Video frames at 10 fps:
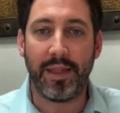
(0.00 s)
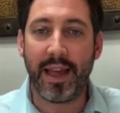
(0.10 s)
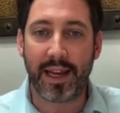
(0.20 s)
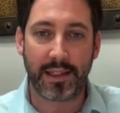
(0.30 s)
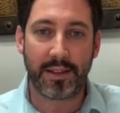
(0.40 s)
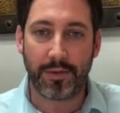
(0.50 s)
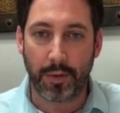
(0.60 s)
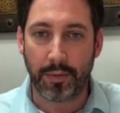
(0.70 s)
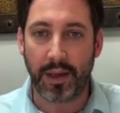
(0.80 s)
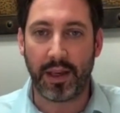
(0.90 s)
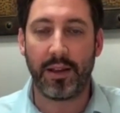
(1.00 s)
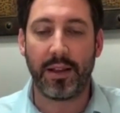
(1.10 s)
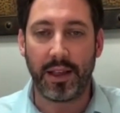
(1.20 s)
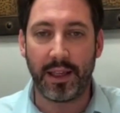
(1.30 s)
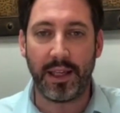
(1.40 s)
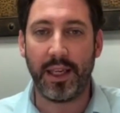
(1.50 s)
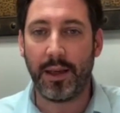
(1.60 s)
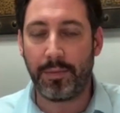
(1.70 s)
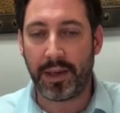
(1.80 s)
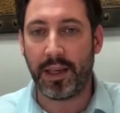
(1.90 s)
That's for me the
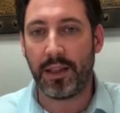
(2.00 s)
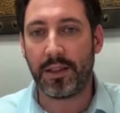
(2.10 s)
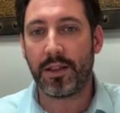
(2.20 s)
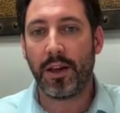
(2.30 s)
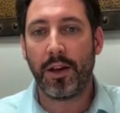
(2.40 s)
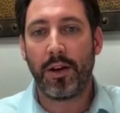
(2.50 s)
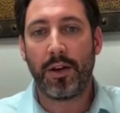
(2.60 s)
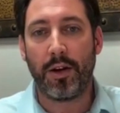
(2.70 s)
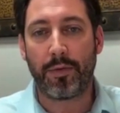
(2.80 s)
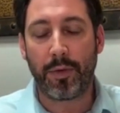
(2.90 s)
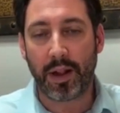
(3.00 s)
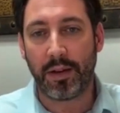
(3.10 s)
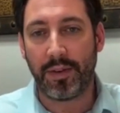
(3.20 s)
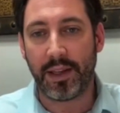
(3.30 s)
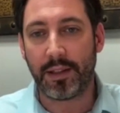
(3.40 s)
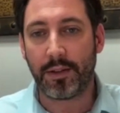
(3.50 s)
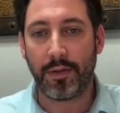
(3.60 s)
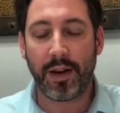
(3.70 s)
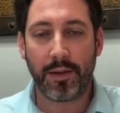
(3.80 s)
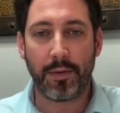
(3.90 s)
key piece of relevance
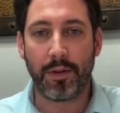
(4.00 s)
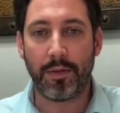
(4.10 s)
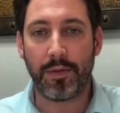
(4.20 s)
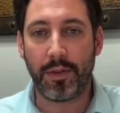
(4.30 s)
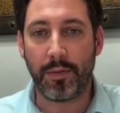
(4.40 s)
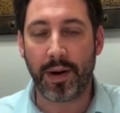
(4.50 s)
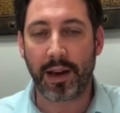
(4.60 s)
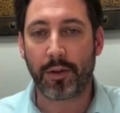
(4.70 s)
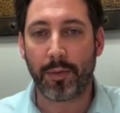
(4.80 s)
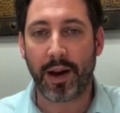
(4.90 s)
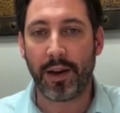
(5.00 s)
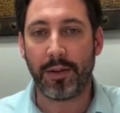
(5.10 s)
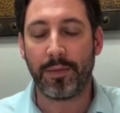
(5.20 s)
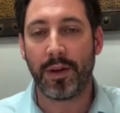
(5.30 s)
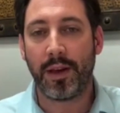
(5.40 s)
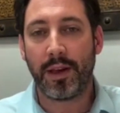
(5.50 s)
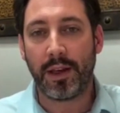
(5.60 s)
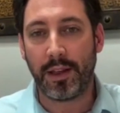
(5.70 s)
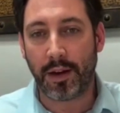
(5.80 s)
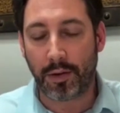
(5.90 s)
of the microbiome
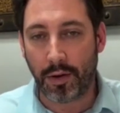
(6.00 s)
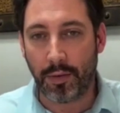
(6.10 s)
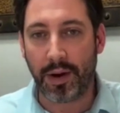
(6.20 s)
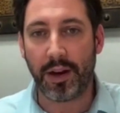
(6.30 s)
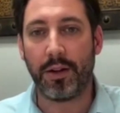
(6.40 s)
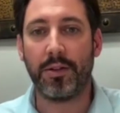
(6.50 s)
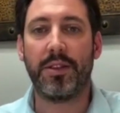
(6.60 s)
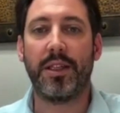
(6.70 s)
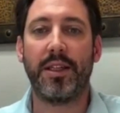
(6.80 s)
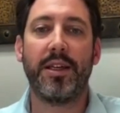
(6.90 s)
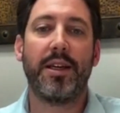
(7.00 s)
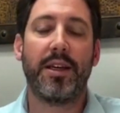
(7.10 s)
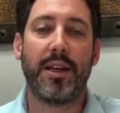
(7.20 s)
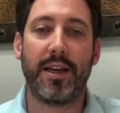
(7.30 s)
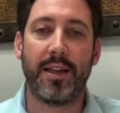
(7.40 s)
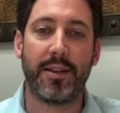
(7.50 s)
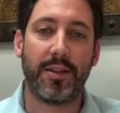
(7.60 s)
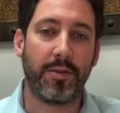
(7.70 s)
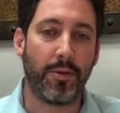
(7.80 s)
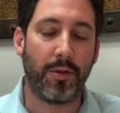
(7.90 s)
in our own biology,
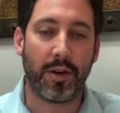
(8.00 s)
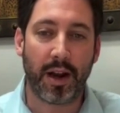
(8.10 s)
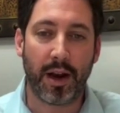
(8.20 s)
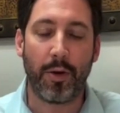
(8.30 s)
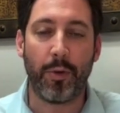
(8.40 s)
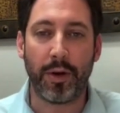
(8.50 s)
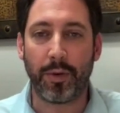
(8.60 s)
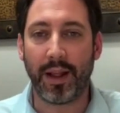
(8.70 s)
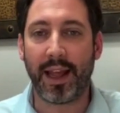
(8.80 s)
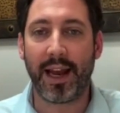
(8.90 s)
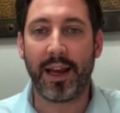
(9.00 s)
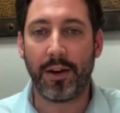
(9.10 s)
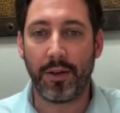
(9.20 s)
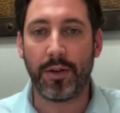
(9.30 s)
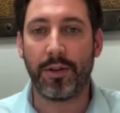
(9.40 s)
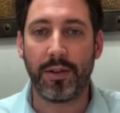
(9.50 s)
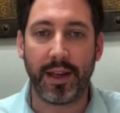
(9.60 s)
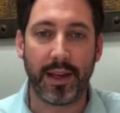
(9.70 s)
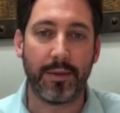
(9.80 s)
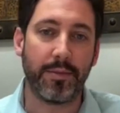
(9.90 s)
and how we rely on
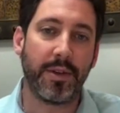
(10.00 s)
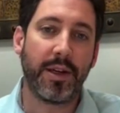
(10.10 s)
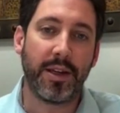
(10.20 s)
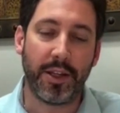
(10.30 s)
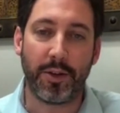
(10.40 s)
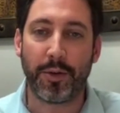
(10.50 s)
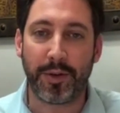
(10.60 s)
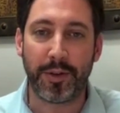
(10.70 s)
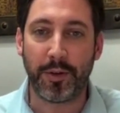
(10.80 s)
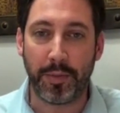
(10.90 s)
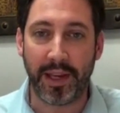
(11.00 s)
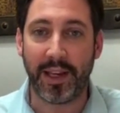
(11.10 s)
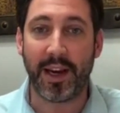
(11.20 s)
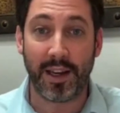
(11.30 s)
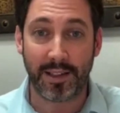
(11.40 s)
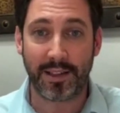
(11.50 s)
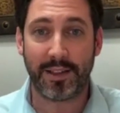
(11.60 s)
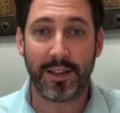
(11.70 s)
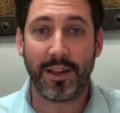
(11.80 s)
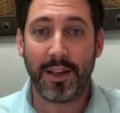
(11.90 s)
them in order to be
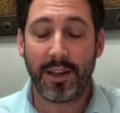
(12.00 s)
us.